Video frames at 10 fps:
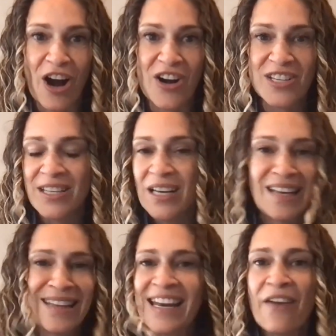their cars,
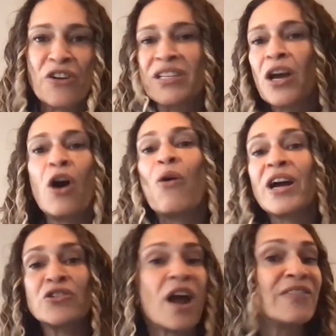they never say,
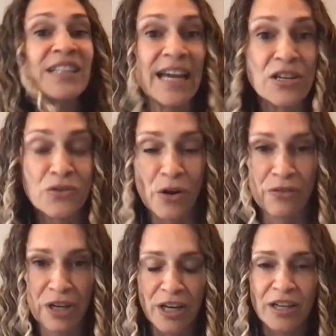"Oh, I drive a Land
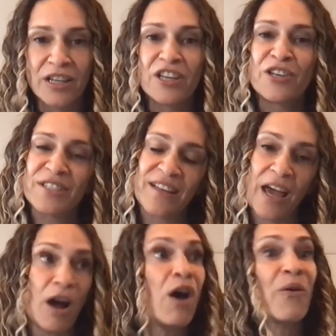Rover." You
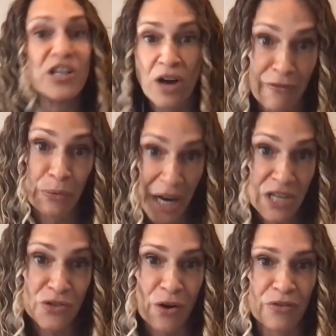say, "Oh, I drive a
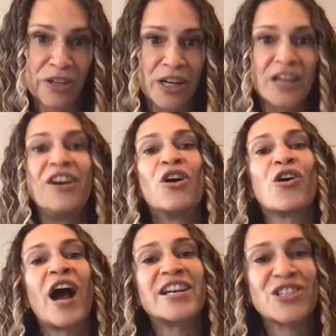Range Rover,"
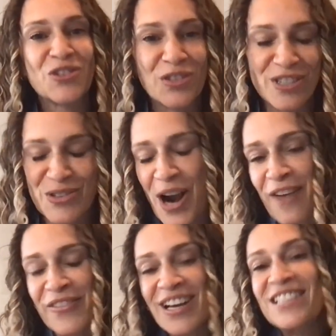or "I just
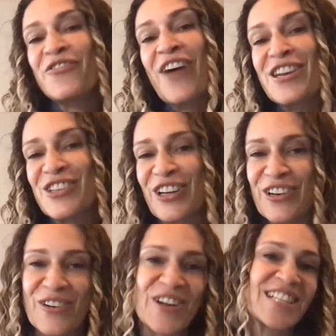drive a
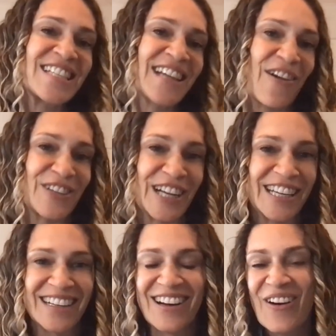Defender or a
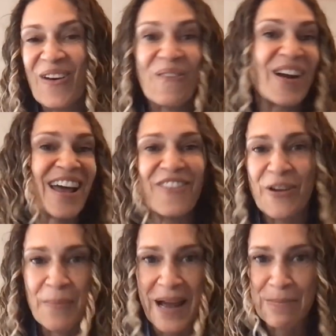Discovery," or
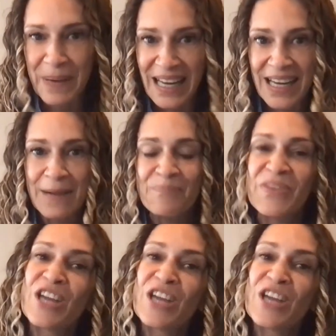whatever it might be.